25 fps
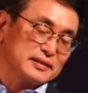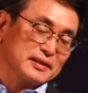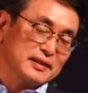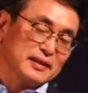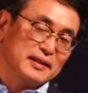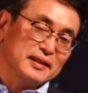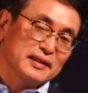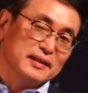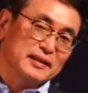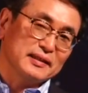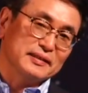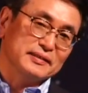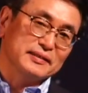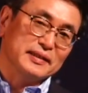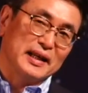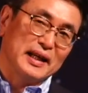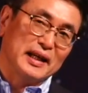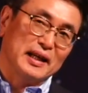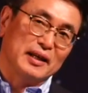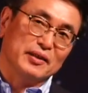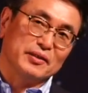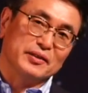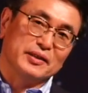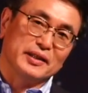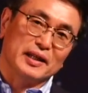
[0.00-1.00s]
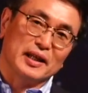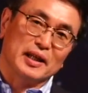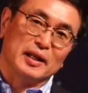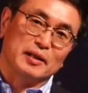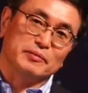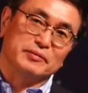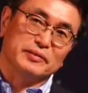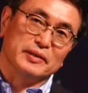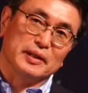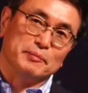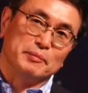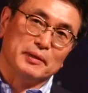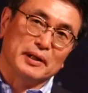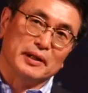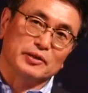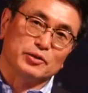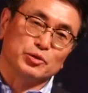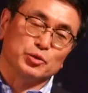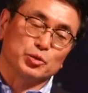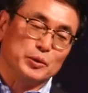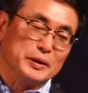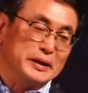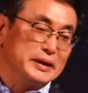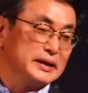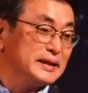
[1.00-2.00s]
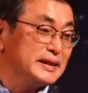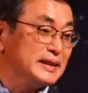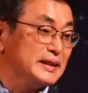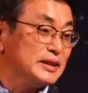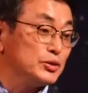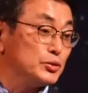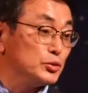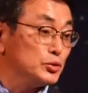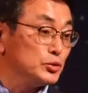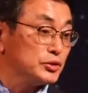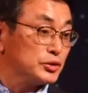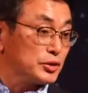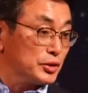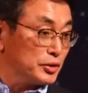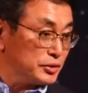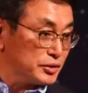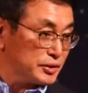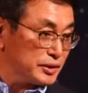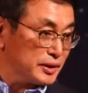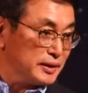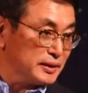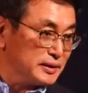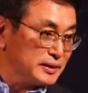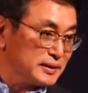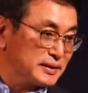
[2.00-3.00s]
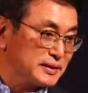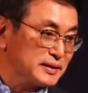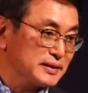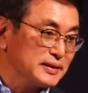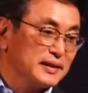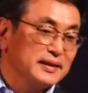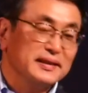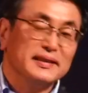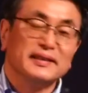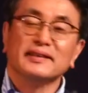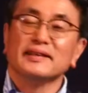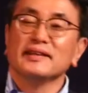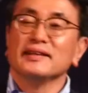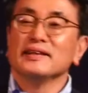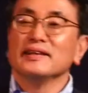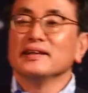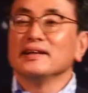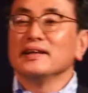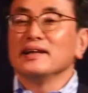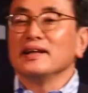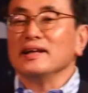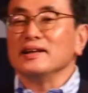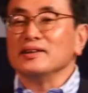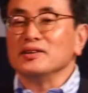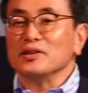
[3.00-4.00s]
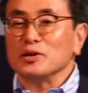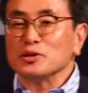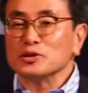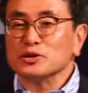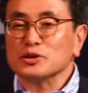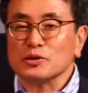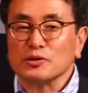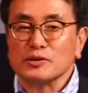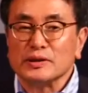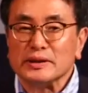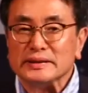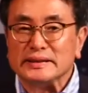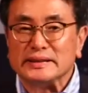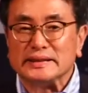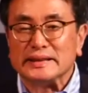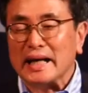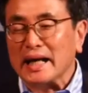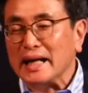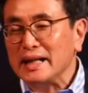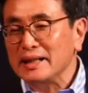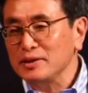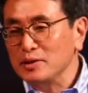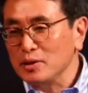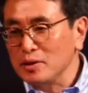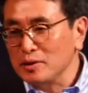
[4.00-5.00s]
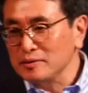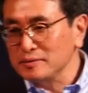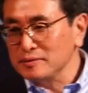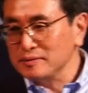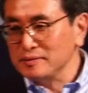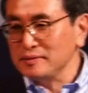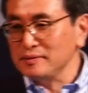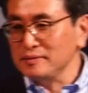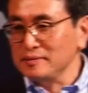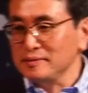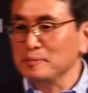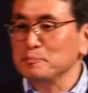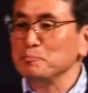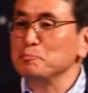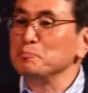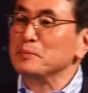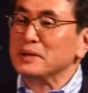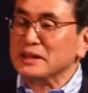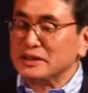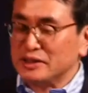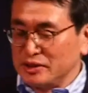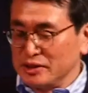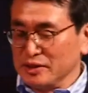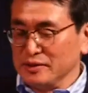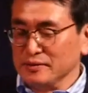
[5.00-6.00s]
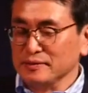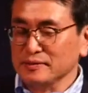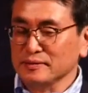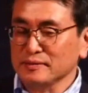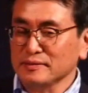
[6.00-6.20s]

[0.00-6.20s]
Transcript: Uh, now they have about 22 churches, and also the Zion Mission.